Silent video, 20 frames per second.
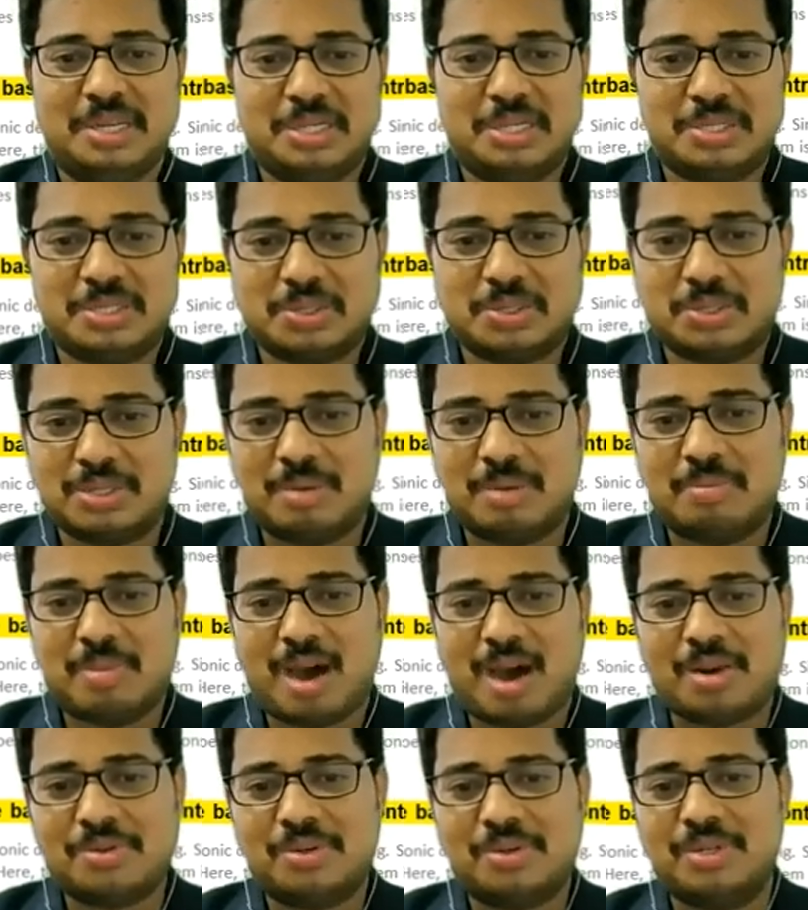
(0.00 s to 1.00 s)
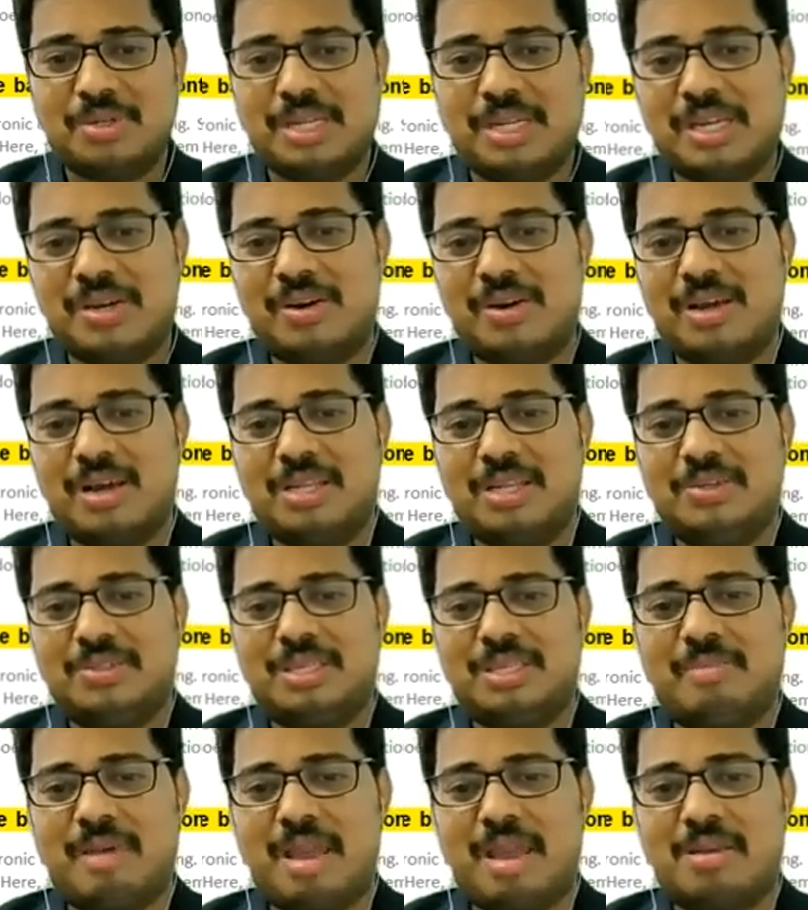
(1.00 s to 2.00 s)
So the barcode decoder
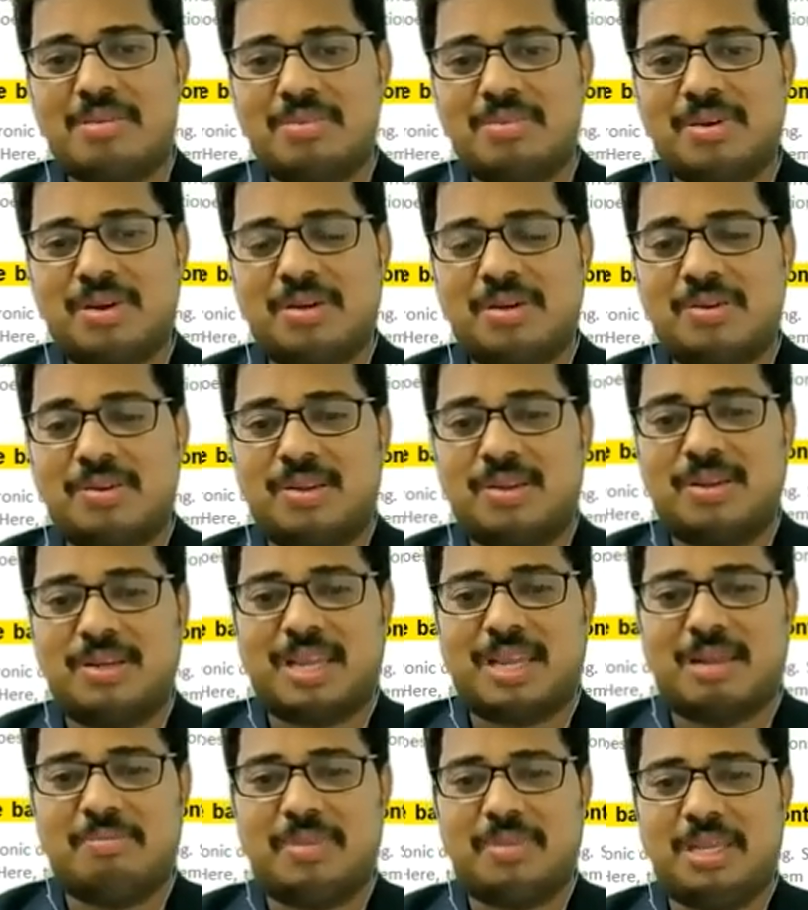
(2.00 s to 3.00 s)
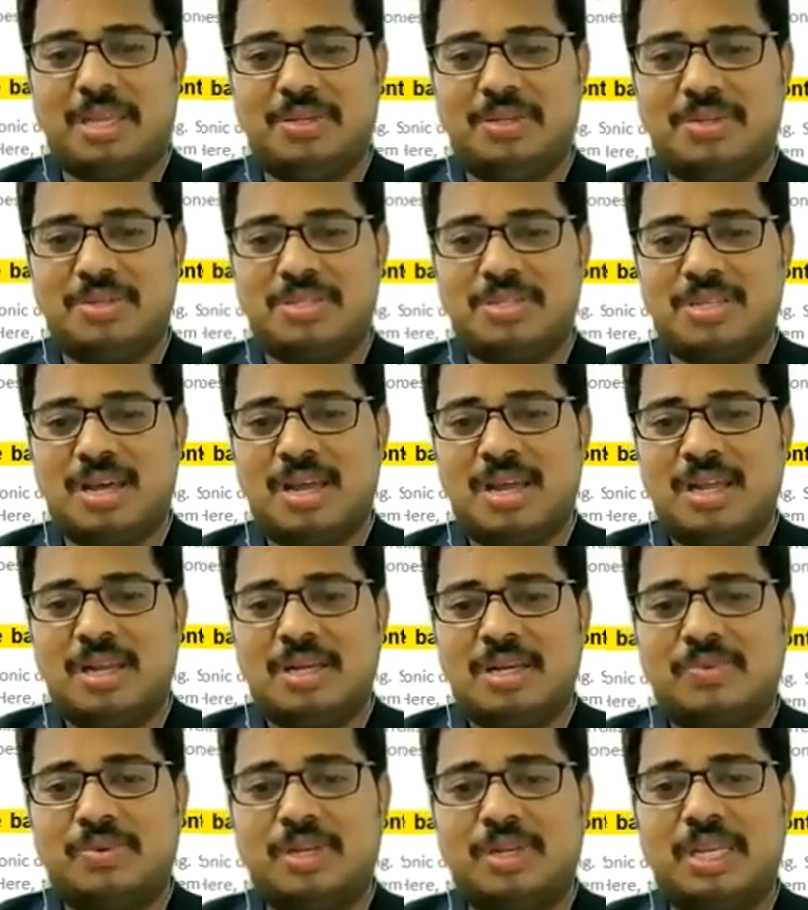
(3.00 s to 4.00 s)
using microcontroller can be used
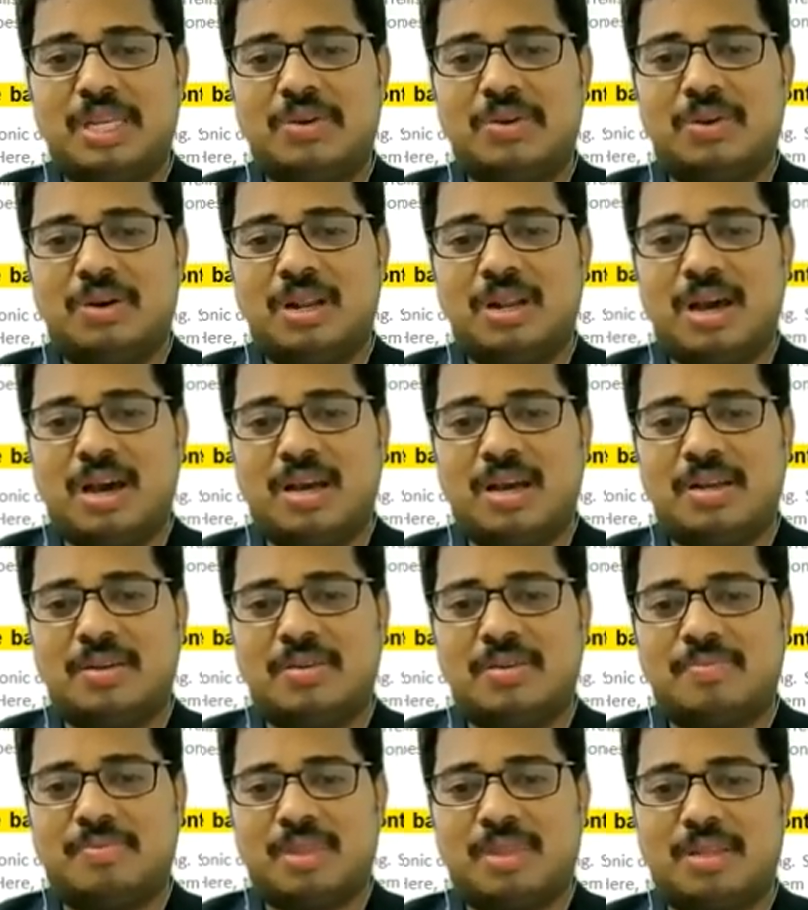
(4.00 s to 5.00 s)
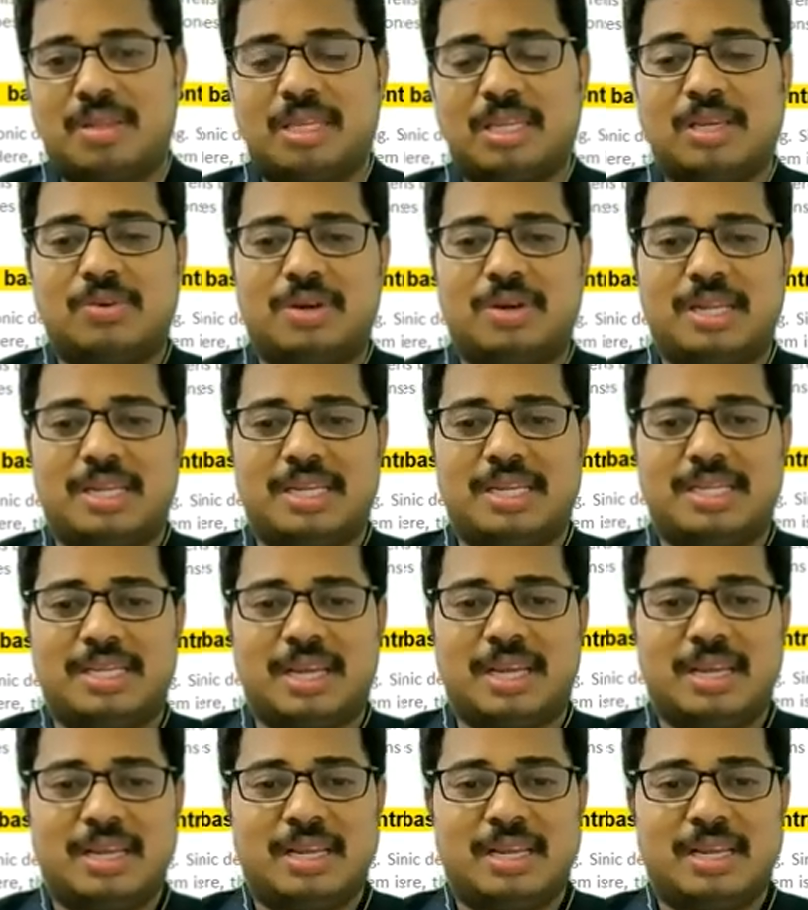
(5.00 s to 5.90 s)
to decode, uh, decode it.